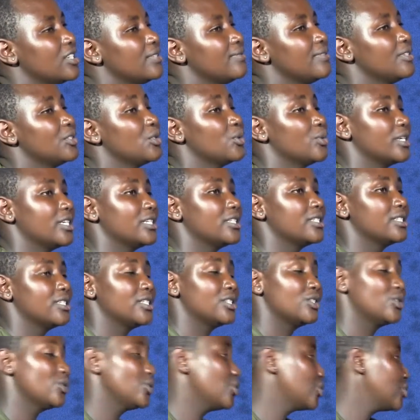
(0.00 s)
even to the
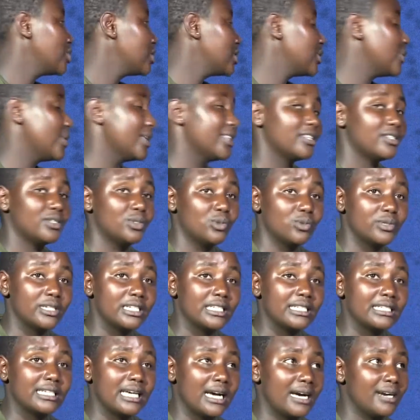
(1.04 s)
institutions where the
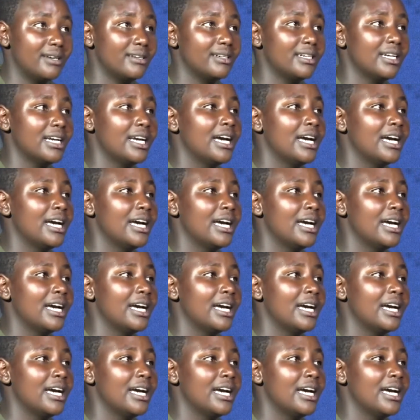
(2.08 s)
students are,